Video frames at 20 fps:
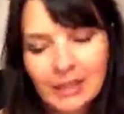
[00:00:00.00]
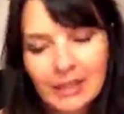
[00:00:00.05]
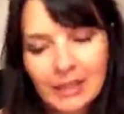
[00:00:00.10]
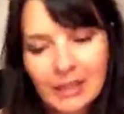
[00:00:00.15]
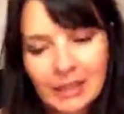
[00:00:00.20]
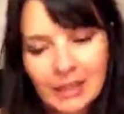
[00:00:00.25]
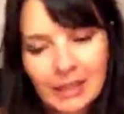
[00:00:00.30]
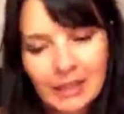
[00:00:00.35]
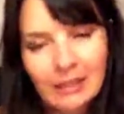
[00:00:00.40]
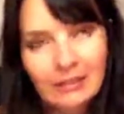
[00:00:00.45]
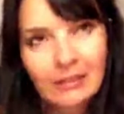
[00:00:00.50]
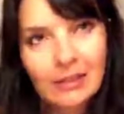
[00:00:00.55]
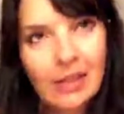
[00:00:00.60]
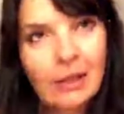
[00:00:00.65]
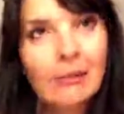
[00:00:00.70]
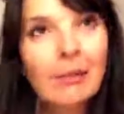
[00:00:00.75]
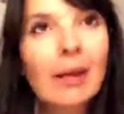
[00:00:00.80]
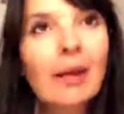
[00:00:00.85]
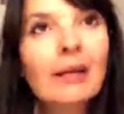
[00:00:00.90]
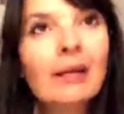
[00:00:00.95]
In the key of
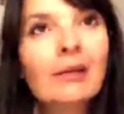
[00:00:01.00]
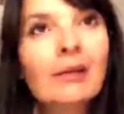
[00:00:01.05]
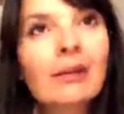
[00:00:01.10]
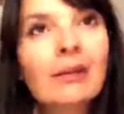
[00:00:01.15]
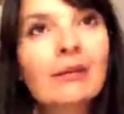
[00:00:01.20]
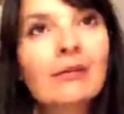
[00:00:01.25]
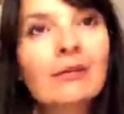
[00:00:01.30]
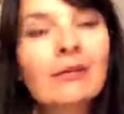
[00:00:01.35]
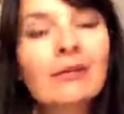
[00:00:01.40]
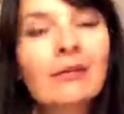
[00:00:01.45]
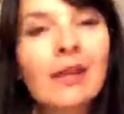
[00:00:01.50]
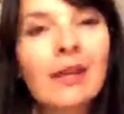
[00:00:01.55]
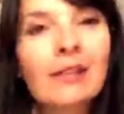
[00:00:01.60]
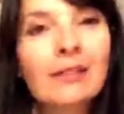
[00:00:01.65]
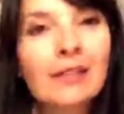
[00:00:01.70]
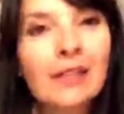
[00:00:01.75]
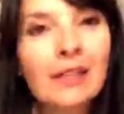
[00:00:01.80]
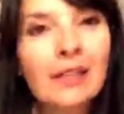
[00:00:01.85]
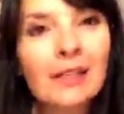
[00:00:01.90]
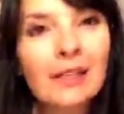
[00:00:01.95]
A minor,
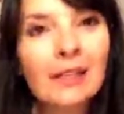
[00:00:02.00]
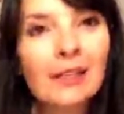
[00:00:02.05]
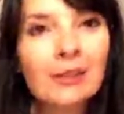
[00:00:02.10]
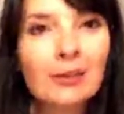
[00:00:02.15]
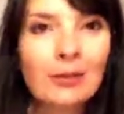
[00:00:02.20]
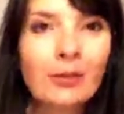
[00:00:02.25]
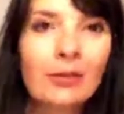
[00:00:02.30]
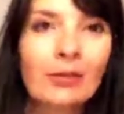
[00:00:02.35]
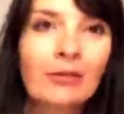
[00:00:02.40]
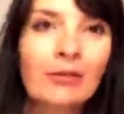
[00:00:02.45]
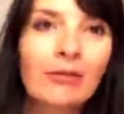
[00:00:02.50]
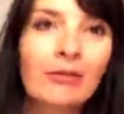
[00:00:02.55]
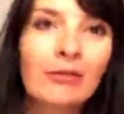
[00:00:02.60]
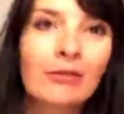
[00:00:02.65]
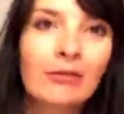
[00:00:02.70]
as any sort of